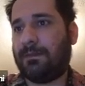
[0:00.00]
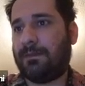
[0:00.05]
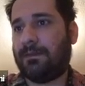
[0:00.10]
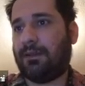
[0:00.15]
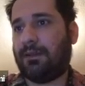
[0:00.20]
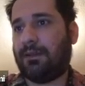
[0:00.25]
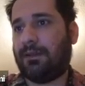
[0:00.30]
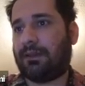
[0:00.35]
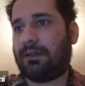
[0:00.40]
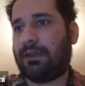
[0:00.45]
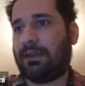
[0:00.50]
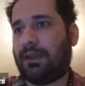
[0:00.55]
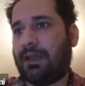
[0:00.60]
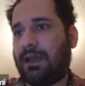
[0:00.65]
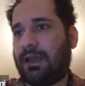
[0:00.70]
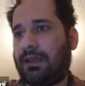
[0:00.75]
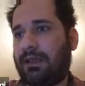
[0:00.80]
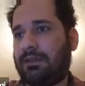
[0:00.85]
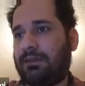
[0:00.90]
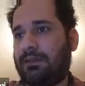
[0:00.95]
like
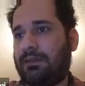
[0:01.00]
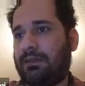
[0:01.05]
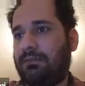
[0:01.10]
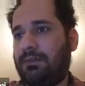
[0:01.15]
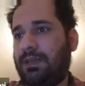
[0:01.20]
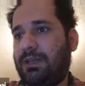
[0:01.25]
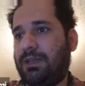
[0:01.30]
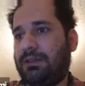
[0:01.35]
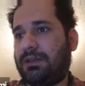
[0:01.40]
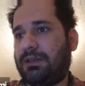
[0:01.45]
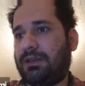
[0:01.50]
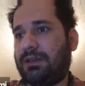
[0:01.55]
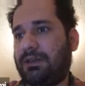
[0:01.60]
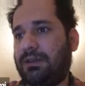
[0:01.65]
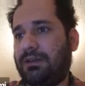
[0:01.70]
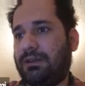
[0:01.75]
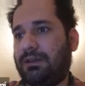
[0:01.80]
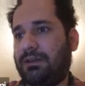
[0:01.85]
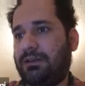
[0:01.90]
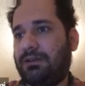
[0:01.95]
that in meters,
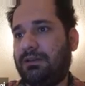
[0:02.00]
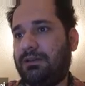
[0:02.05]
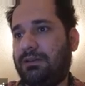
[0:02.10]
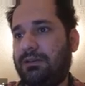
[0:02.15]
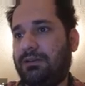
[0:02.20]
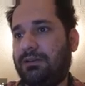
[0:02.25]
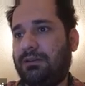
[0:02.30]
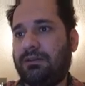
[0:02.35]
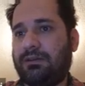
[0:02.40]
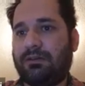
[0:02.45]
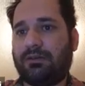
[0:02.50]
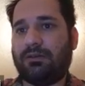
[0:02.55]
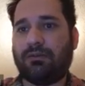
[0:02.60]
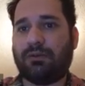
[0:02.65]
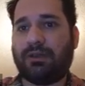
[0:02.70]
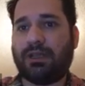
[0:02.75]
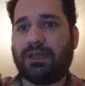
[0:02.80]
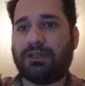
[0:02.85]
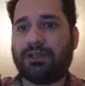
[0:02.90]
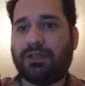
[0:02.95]

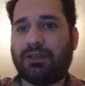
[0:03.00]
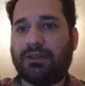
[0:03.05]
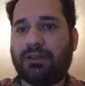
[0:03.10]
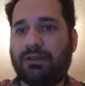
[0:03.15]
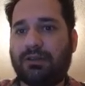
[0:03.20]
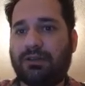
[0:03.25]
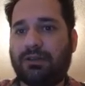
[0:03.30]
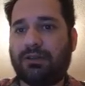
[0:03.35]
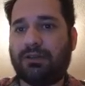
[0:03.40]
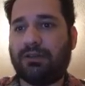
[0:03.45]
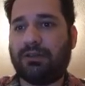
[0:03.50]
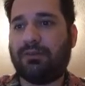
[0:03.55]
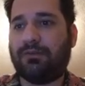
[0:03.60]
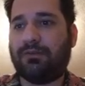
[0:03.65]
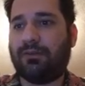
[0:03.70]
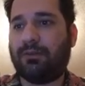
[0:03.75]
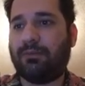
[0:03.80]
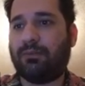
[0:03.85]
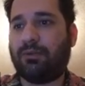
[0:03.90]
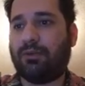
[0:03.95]
location,
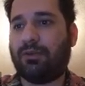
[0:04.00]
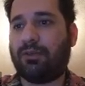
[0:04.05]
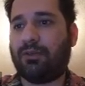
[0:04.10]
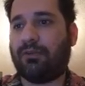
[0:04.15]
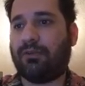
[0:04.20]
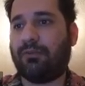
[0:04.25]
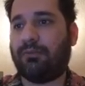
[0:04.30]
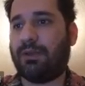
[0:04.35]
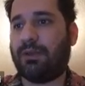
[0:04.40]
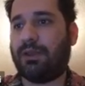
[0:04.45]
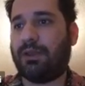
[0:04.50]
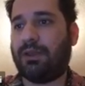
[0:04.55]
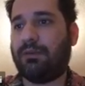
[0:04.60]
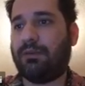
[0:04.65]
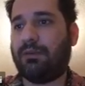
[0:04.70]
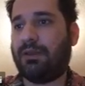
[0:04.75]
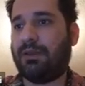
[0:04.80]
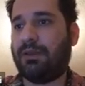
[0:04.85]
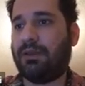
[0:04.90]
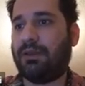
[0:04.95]
different points of beam.
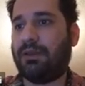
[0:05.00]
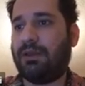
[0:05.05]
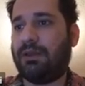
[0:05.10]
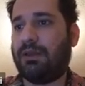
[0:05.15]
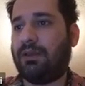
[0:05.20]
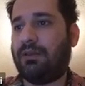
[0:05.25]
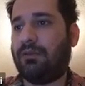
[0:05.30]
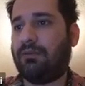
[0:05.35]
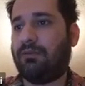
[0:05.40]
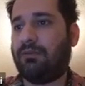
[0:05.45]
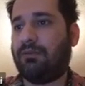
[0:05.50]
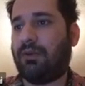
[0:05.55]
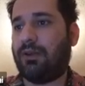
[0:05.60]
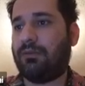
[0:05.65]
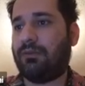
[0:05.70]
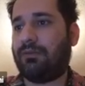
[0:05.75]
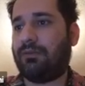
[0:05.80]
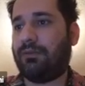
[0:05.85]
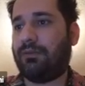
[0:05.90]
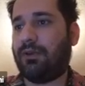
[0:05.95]

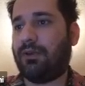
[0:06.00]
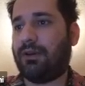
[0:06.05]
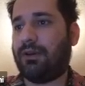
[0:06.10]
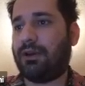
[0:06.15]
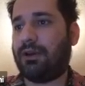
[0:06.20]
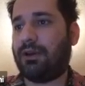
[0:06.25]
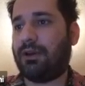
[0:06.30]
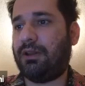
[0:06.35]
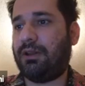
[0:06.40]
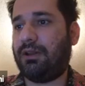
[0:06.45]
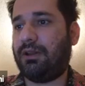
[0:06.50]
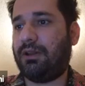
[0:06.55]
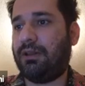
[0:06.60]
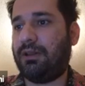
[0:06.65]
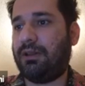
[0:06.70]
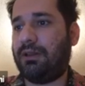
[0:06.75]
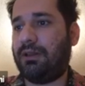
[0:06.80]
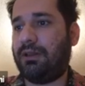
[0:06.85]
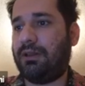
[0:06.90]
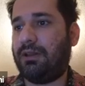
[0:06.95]
One for
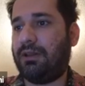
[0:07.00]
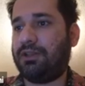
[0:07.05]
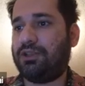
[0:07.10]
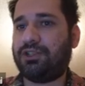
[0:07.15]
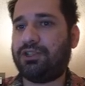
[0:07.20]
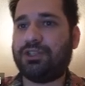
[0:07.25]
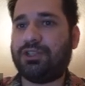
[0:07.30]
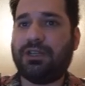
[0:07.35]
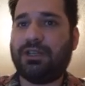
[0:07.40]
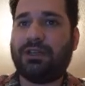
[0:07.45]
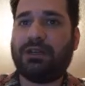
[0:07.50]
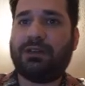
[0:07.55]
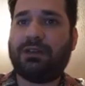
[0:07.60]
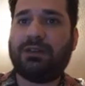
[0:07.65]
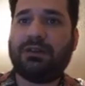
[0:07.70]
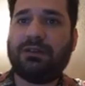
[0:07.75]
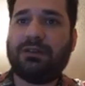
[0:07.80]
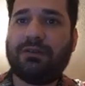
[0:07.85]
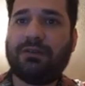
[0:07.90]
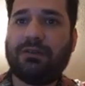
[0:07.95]
shear.
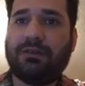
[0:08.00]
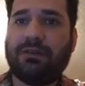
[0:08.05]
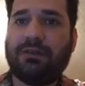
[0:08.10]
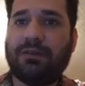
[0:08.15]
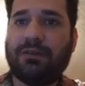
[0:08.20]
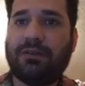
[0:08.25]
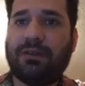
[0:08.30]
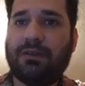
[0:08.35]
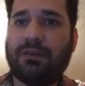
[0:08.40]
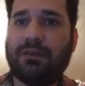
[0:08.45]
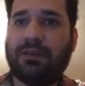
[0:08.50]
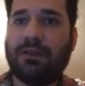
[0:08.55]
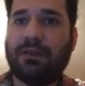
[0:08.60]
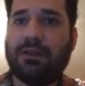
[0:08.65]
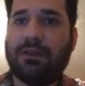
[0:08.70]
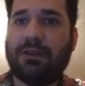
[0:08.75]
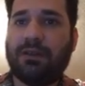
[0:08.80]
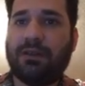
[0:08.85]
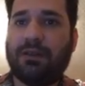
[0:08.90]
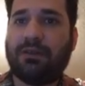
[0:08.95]

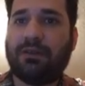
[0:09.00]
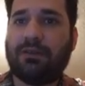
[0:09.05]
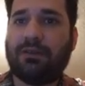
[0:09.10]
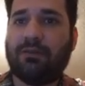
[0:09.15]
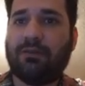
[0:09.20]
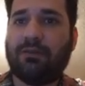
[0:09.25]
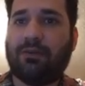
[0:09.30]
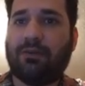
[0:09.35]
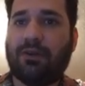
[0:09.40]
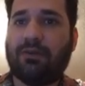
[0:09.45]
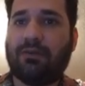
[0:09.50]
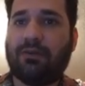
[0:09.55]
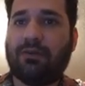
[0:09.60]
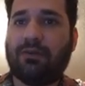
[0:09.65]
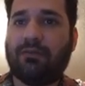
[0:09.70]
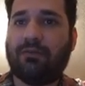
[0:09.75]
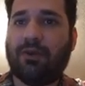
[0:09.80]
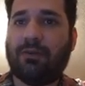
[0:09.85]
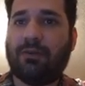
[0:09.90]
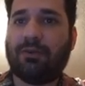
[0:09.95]
So
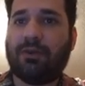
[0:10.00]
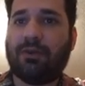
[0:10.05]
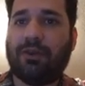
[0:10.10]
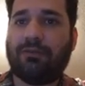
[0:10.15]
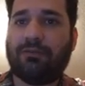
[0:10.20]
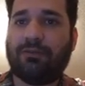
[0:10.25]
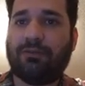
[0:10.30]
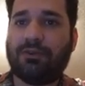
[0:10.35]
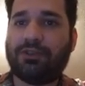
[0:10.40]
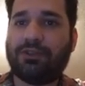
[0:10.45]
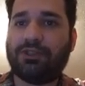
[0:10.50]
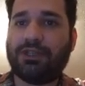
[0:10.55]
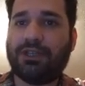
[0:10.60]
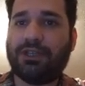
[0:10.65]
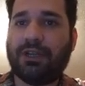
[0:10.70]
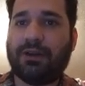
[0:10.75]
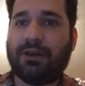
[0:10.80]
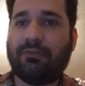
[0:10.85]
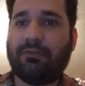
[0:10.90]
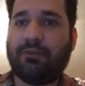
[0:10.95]
one plot for
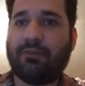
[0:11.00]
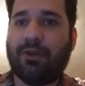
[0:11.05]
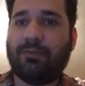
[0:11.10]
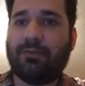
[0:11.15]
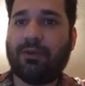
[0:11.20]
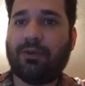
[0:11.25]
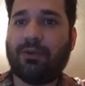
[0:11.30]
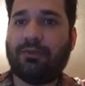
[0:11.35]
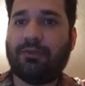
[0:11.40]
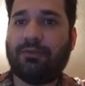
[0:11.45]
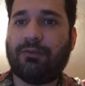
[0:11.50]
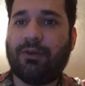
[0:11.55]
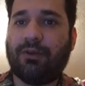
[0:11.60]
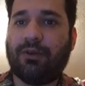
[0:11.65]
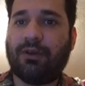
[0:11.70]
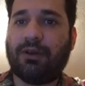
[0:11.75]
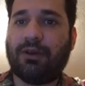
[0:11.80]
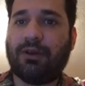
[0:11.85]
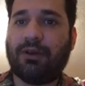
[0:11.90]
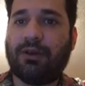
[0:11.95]
shear, one plot
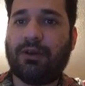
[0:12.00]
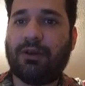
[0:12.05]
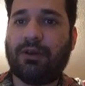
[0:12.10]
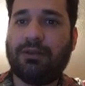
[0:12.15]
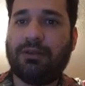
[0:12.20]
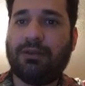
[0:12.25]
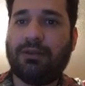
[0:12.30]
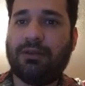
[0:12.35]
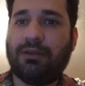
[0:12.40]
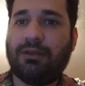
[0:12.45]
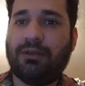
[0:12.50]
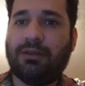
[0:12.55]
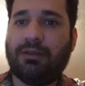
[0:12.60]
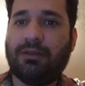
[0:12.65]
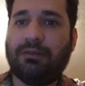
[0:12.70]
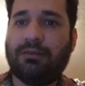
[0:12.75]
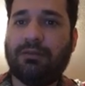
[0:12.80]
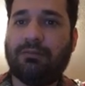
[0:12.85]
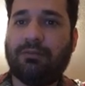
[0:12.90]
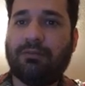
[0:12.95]
for
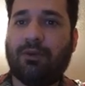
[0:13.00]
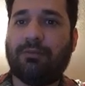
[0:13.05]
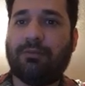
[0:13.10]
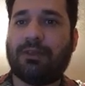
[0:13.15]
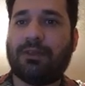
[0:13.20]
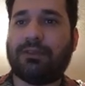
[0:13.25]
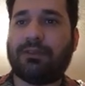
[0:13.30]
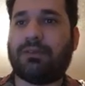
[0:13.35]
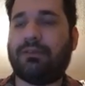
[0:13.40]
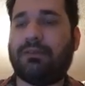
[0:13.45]
moment.